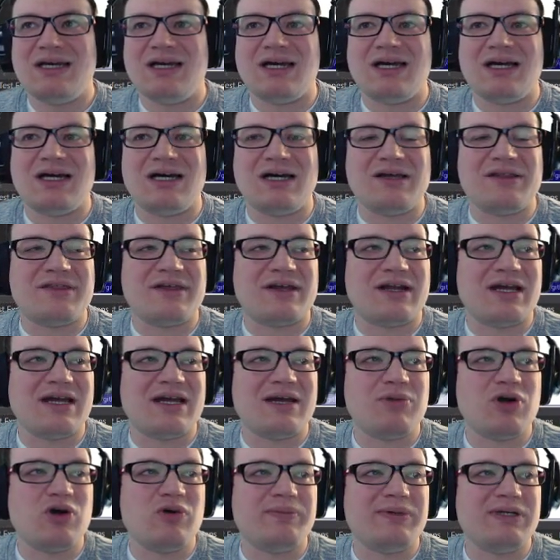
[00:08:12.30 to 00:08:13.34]
that I
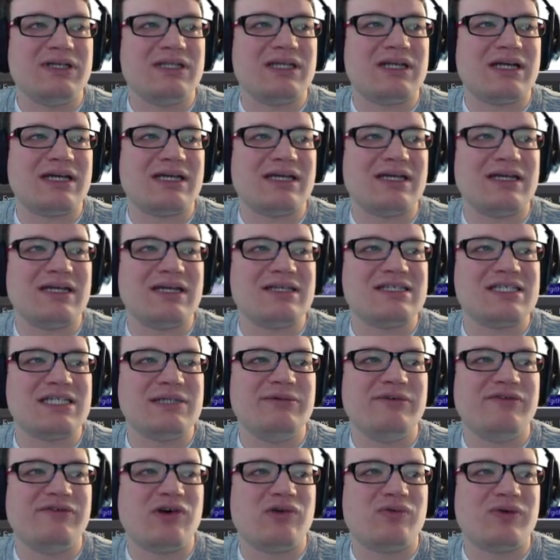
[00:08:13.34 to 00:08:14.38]
am hoping that I can get
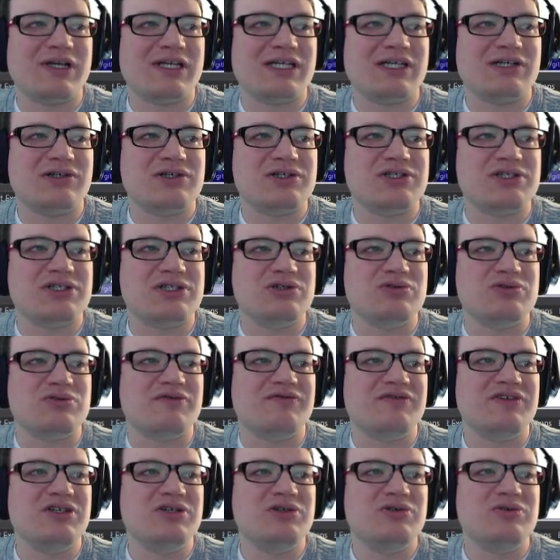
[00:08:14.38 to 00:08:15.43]
some of our regulars to
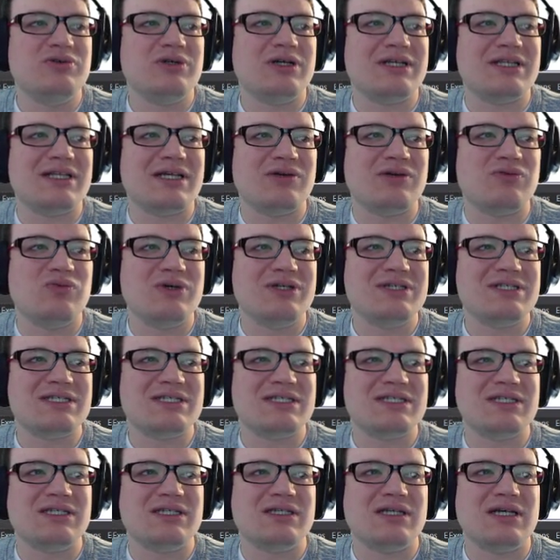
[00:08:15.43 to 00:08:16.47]
review, and then
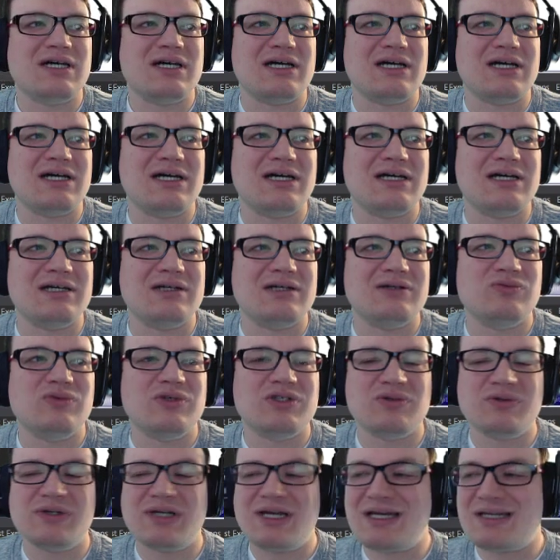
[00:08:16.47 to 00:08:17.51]
once
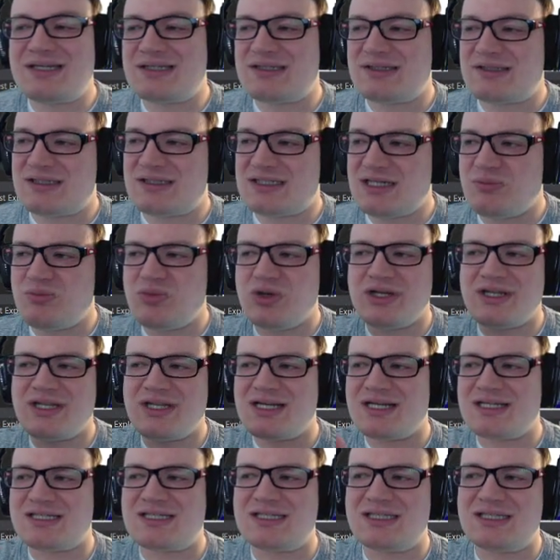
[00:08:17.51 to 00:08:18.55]
we got someone
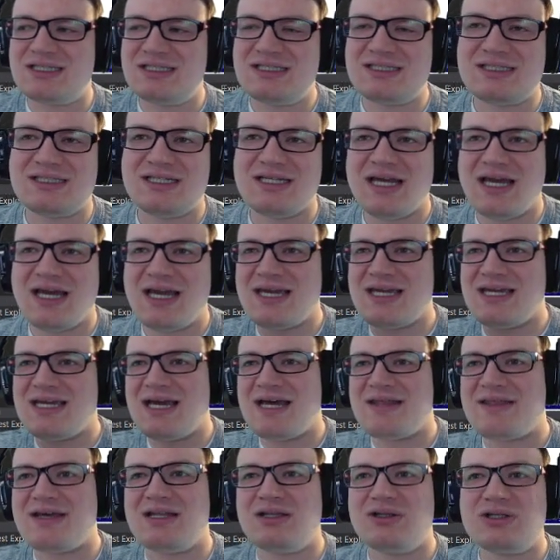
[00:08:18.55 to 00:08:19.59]
that's at least said, hey,
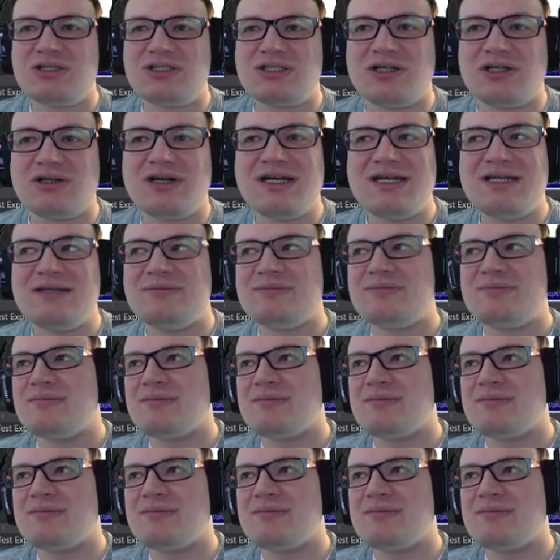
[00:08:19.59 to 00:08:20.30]
yeah, that looks all right.